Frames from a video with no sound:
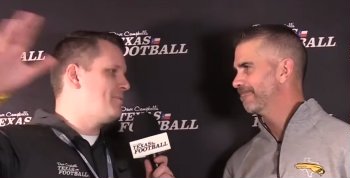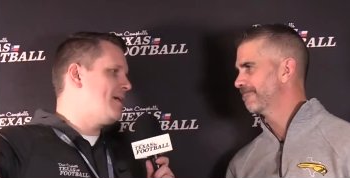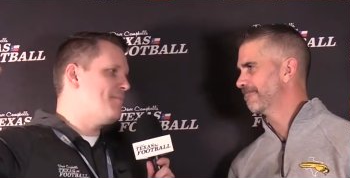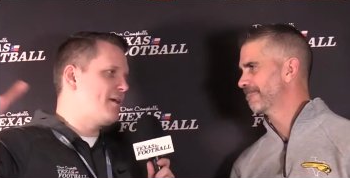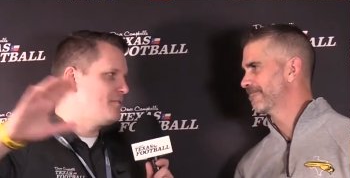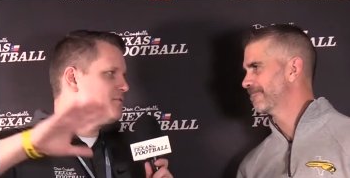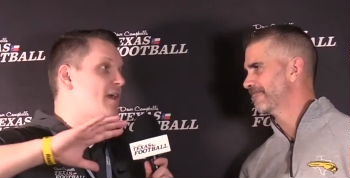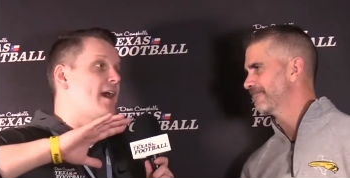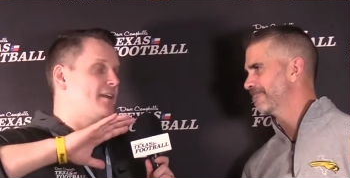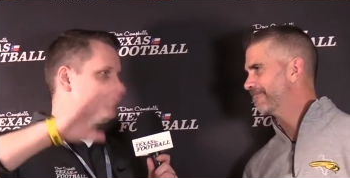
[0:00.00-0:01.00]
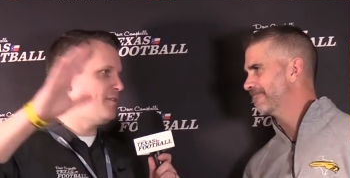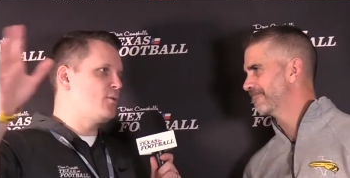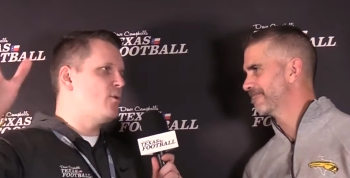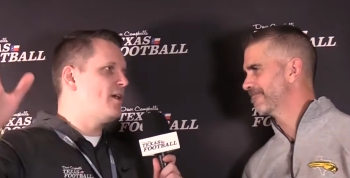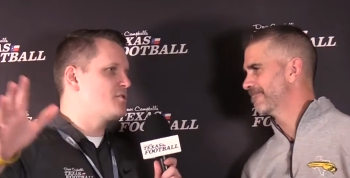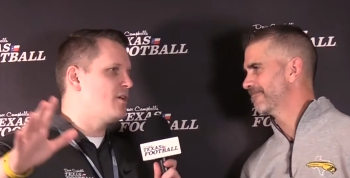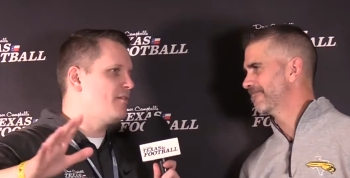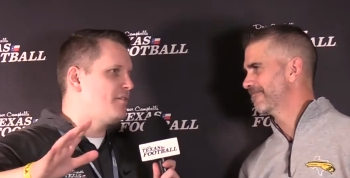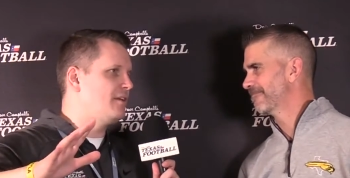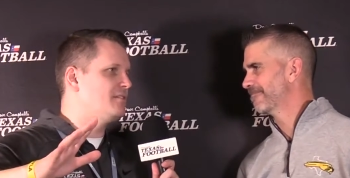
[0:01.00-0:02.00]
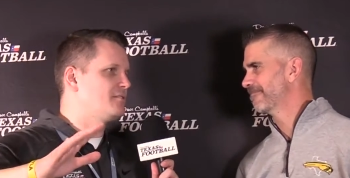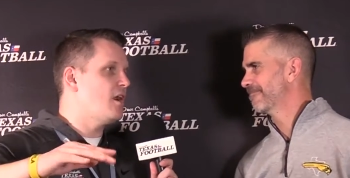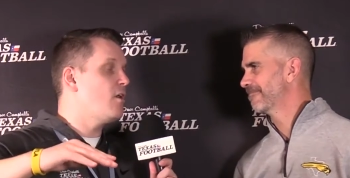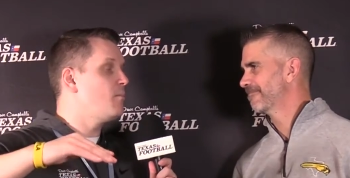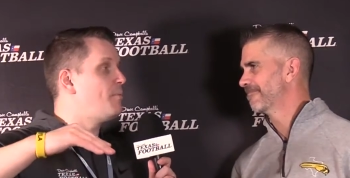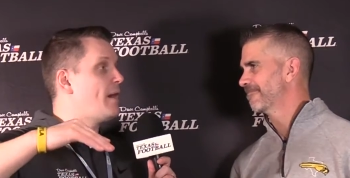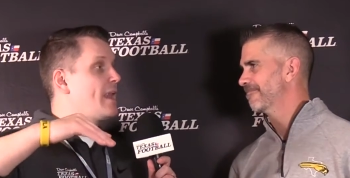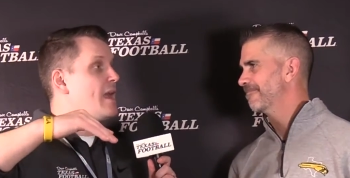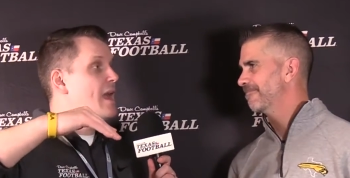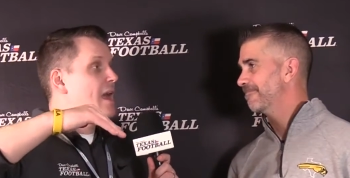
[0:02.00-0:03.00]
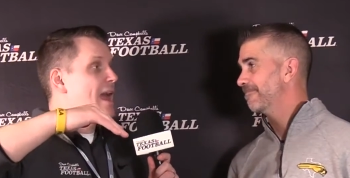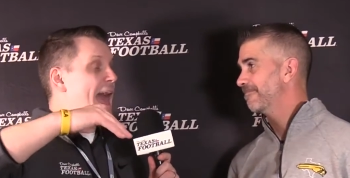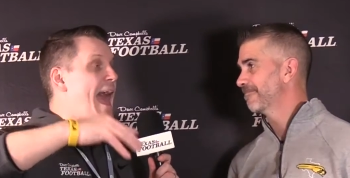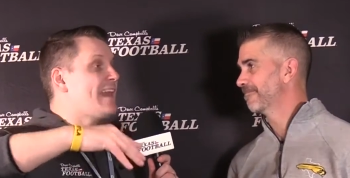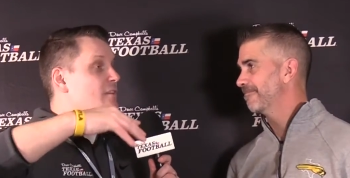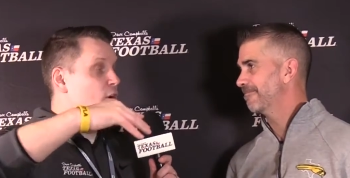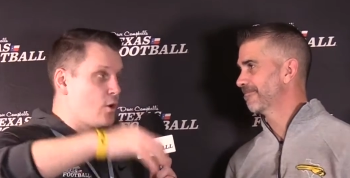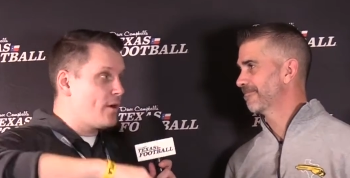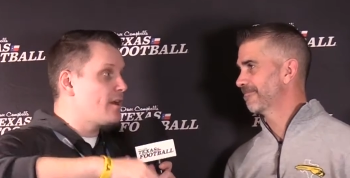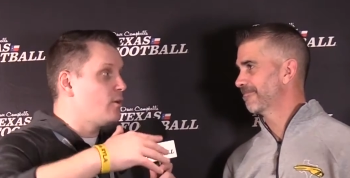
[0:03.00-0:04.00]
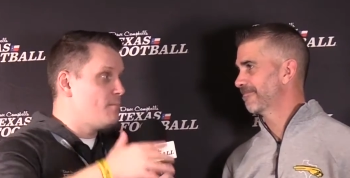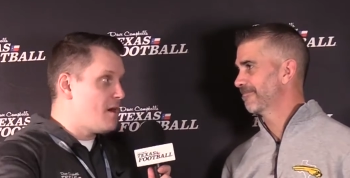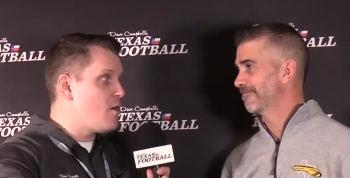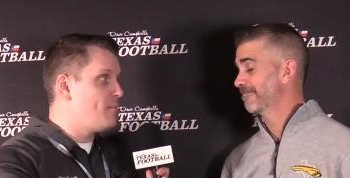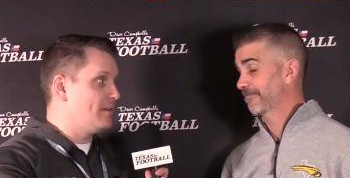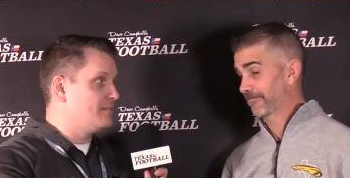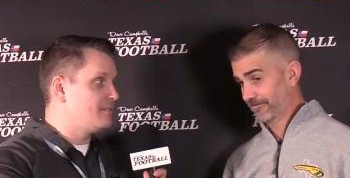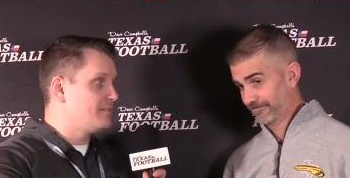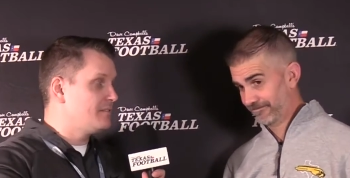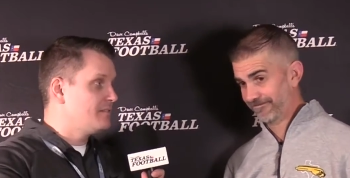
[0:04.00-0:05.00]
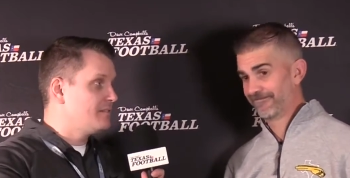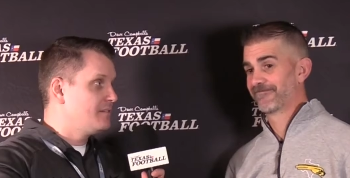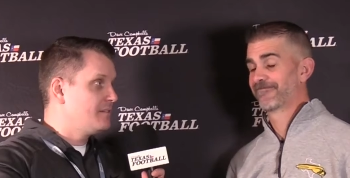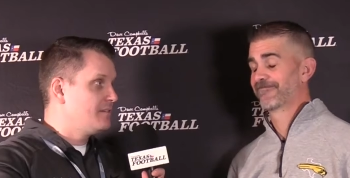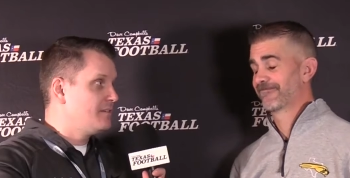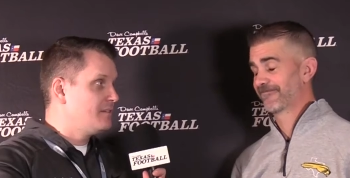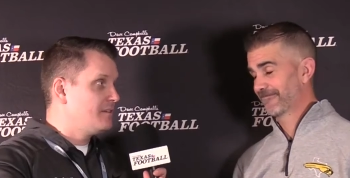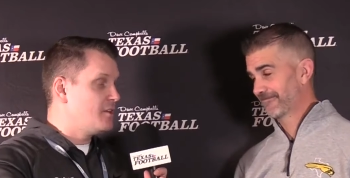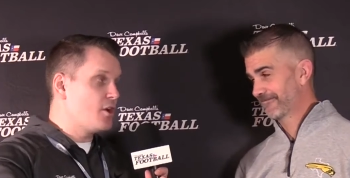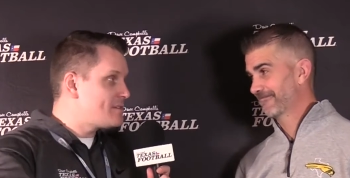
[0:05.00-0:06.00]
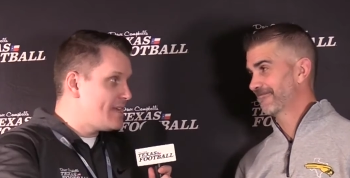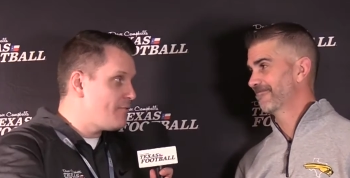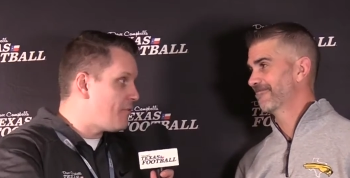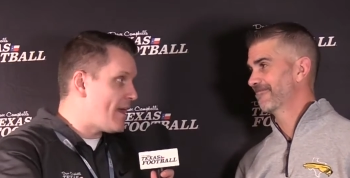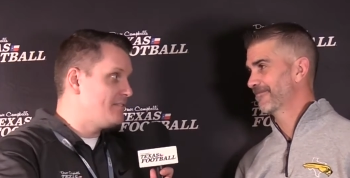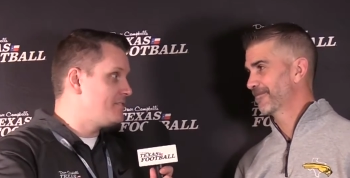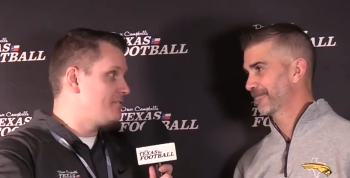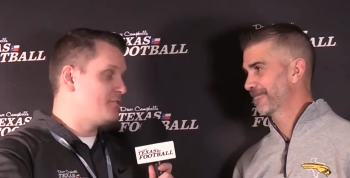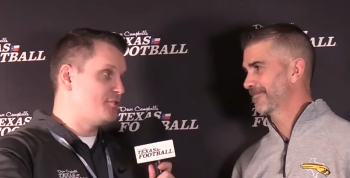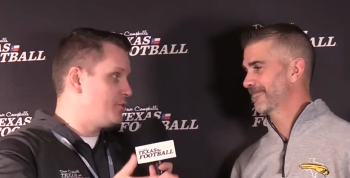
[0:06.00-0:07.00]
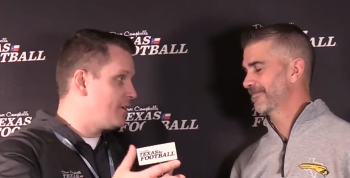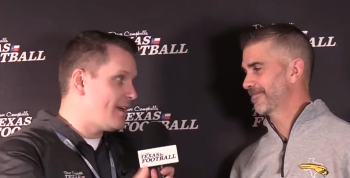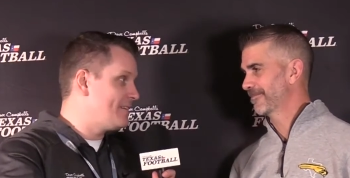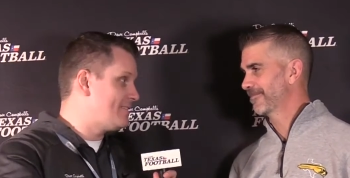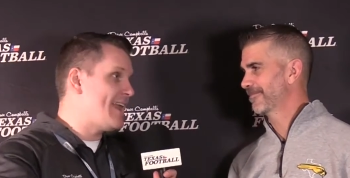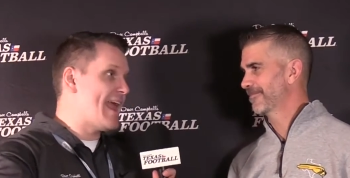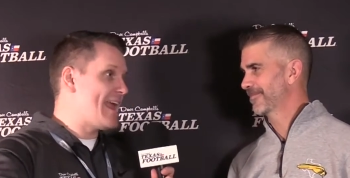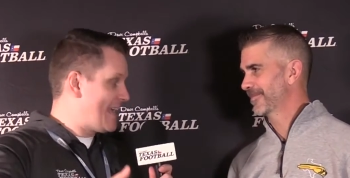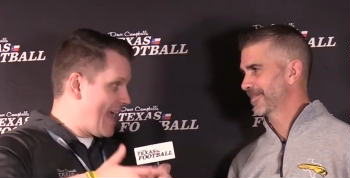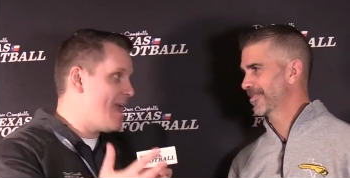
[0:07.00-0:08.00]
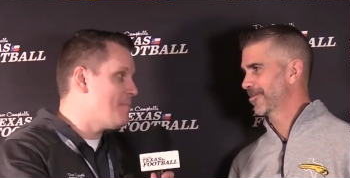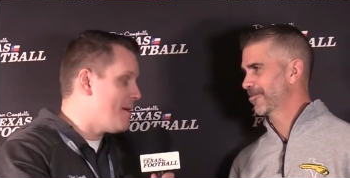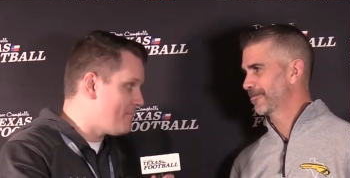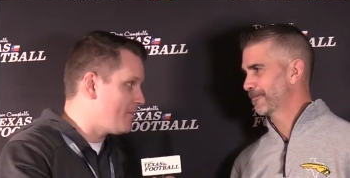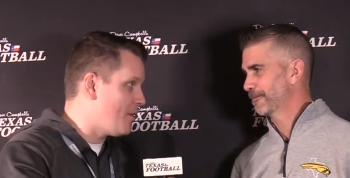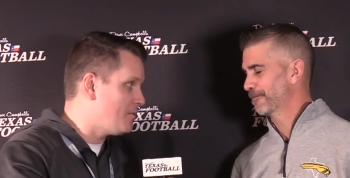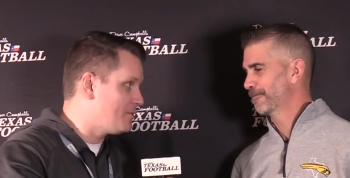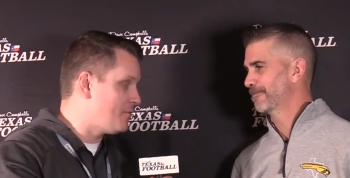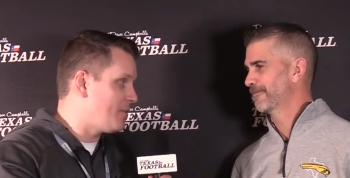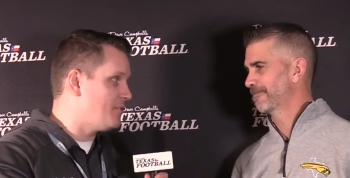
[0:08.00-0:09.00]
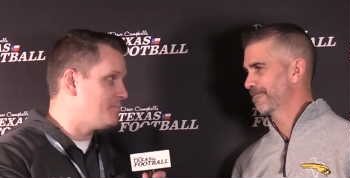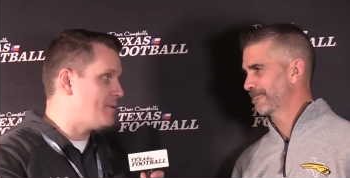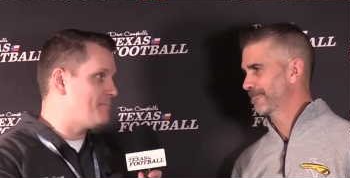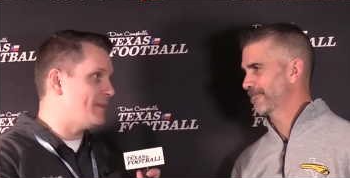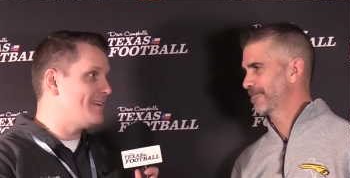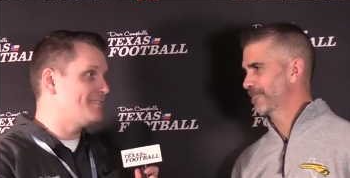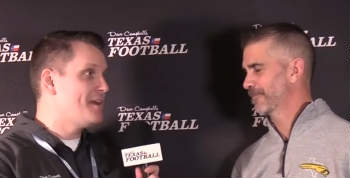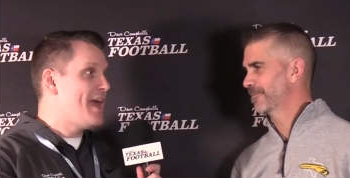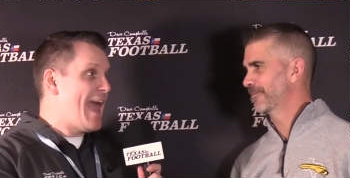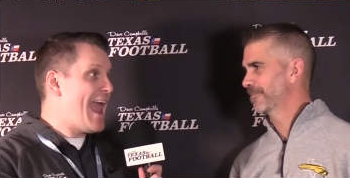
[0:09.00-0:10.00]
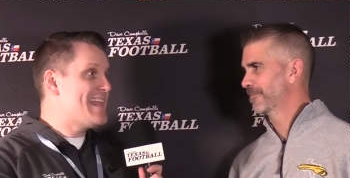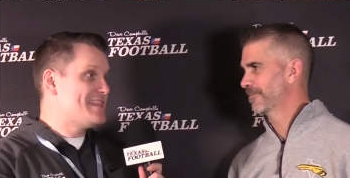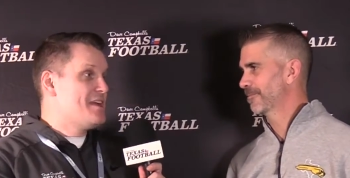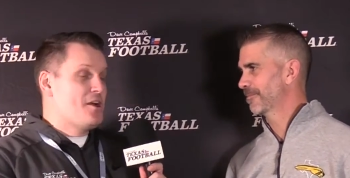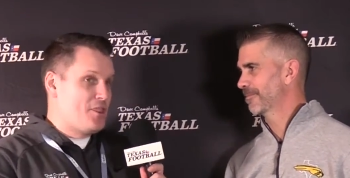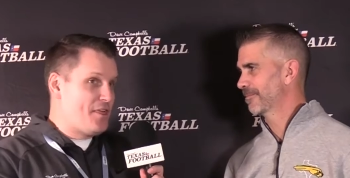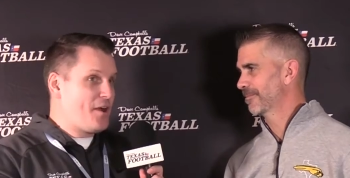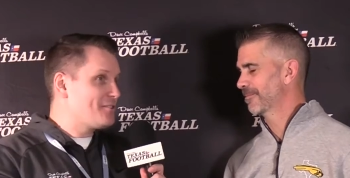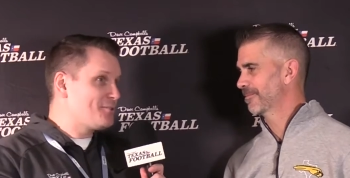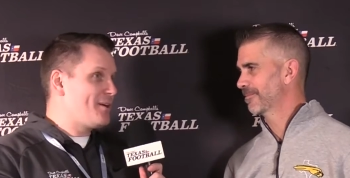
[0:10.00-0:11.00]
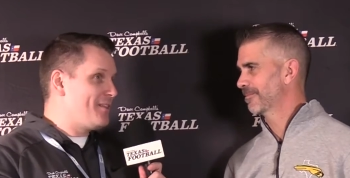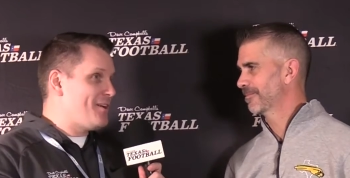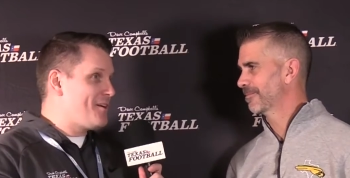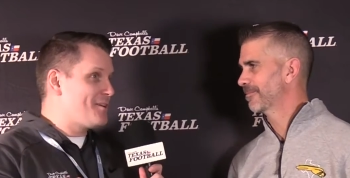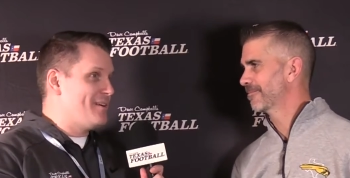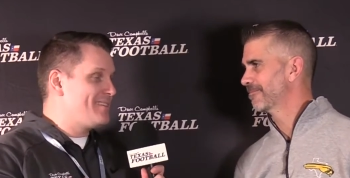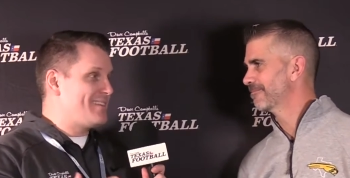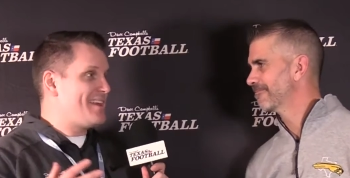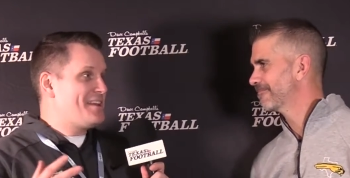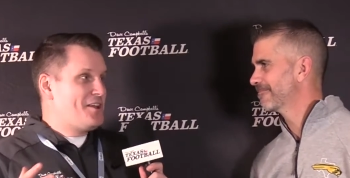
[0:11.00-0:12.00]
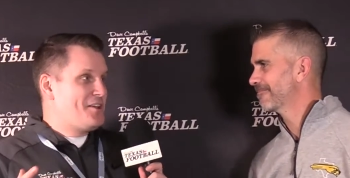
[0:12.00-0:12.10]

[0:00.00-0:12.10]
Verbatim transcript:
Speaker 1: playmakers you've gotten, it's fun to watch your offenses go. But at the critical moments, your defense stood on its head and came up for those for those big plays. And there's a real argument that